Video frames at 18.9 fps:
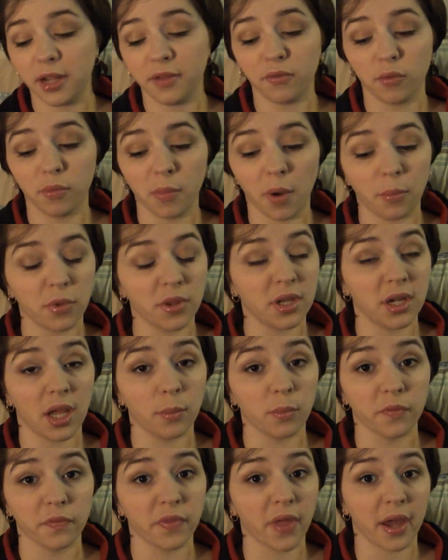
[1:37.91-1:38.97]
even remember the
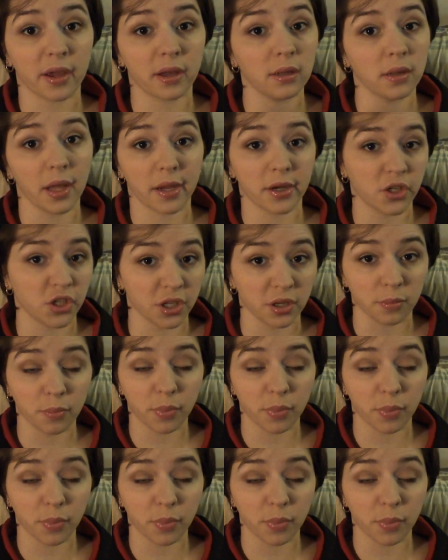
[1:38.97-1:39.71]
name of that collection,